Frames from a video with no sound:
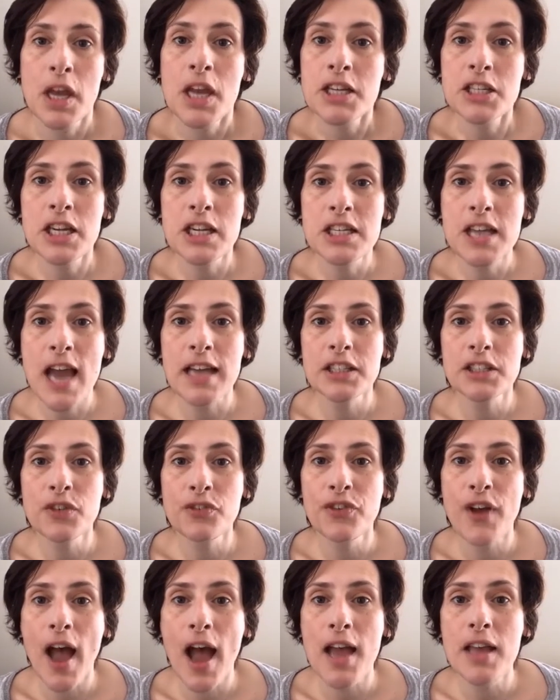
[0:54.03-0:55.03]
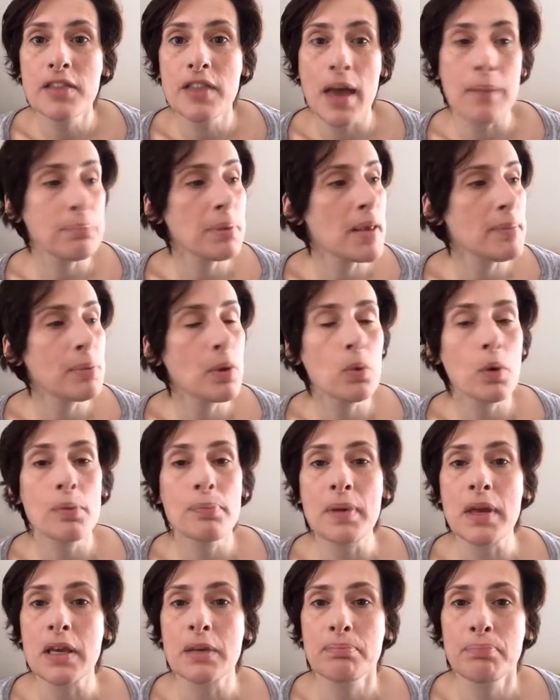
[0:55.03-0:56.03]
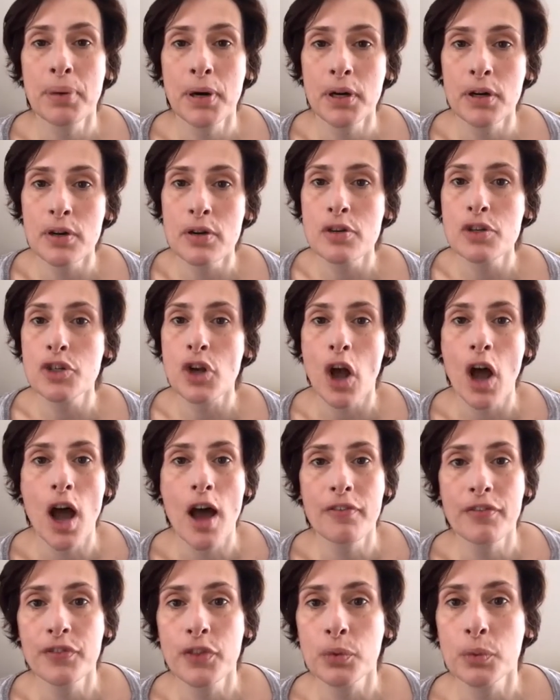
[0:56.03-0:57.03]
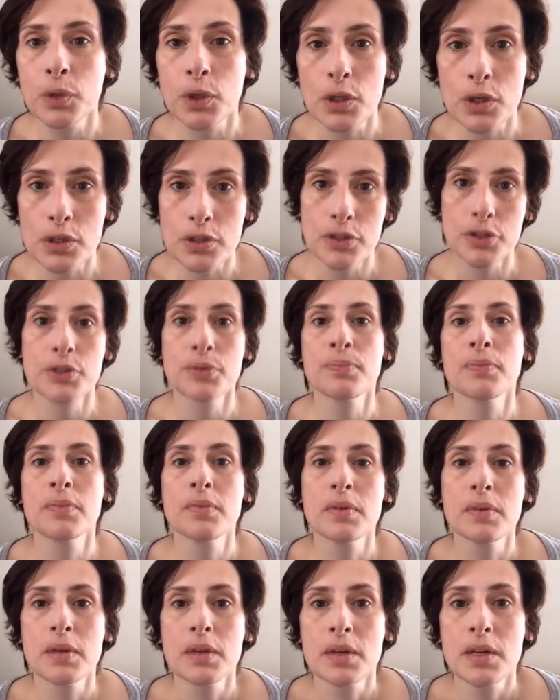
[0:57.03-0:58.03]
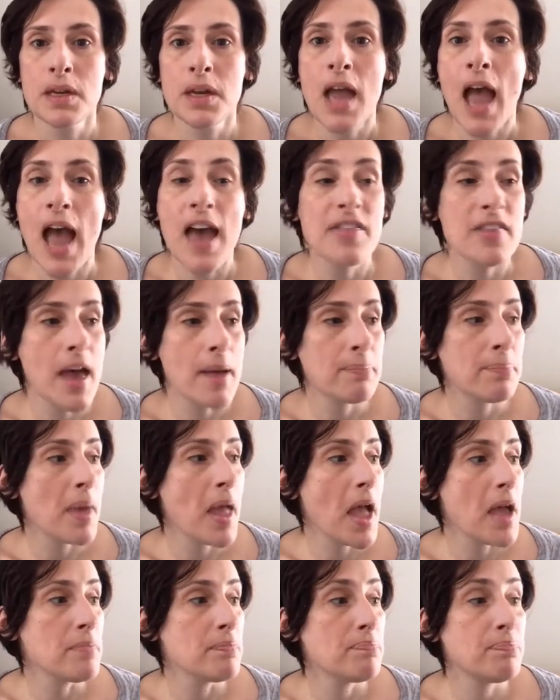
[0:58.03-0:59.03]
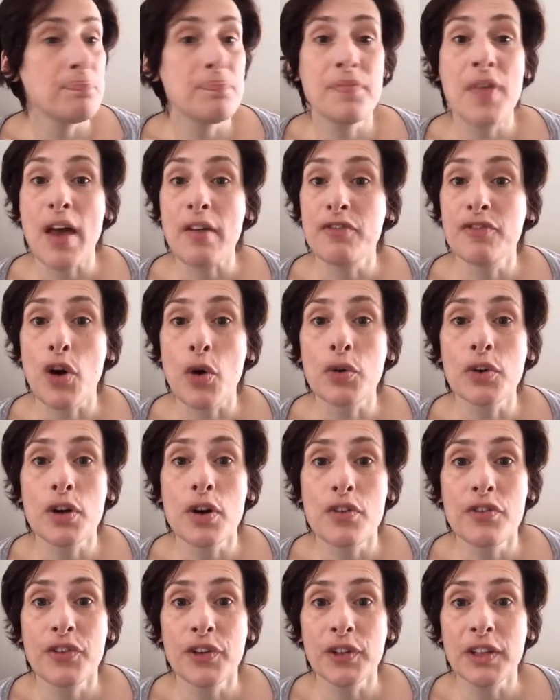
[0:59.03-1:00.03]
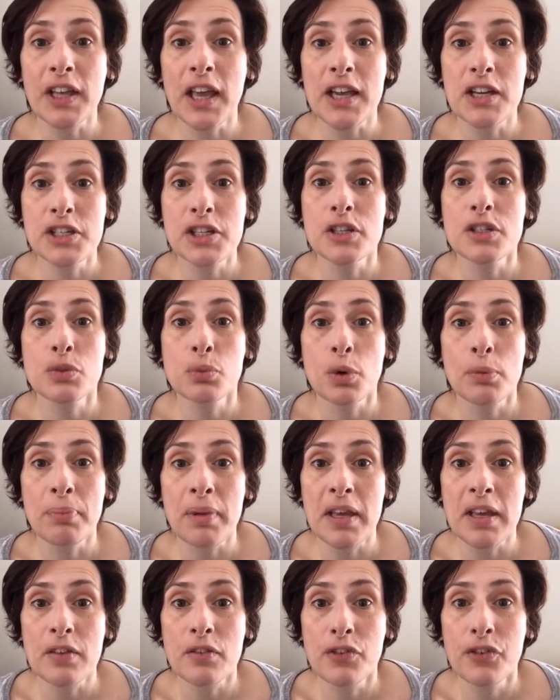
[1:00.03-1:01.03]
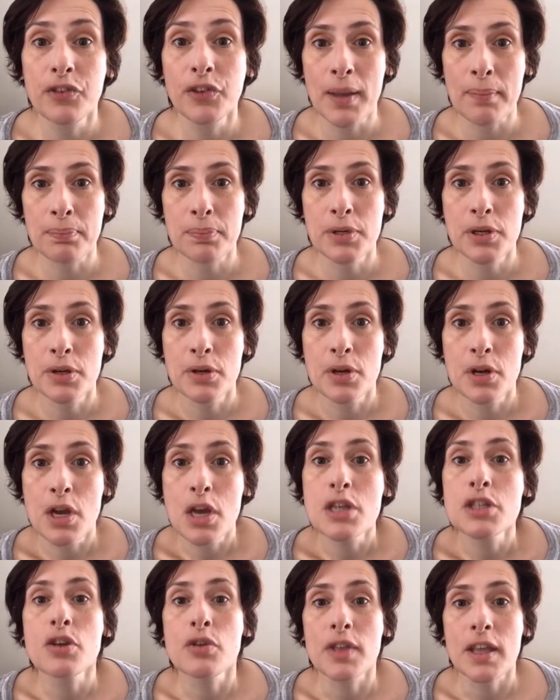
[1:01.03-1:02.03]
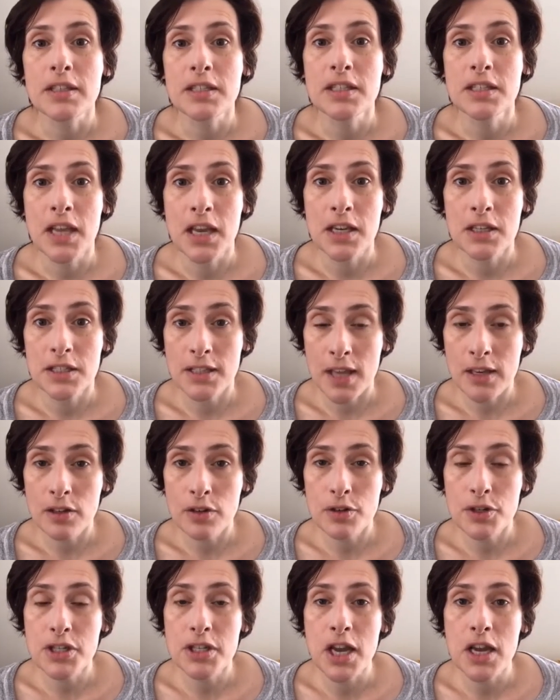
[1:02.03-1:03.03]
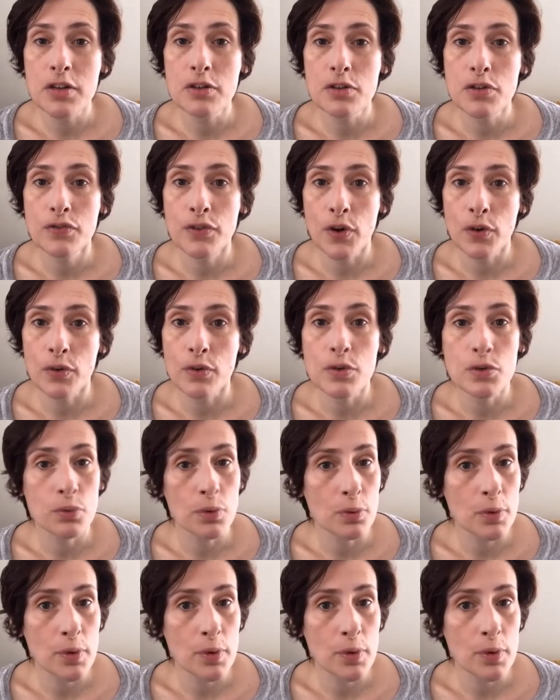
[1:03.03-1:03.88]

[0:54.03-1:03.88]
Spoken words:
She testified that people were being purged off the rolls, and that voter affiliations were being flipped so that Senator Sanders voters were